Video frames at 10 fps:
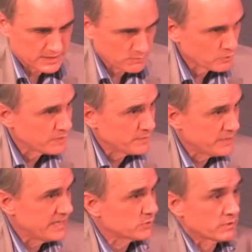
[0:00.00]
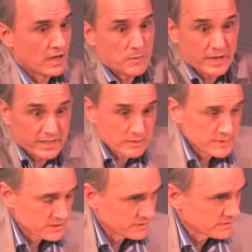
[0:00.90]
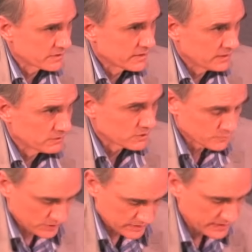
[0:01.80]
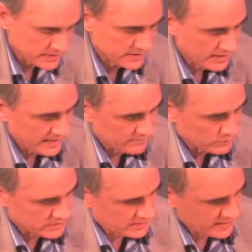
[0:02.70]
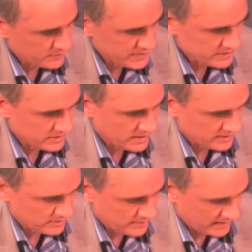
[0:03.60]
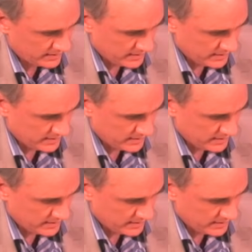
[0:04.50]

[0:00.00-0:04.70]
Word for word: There will be peace when all my enemies are either killed or turned into slaves. That's the kind of peace they're talking about.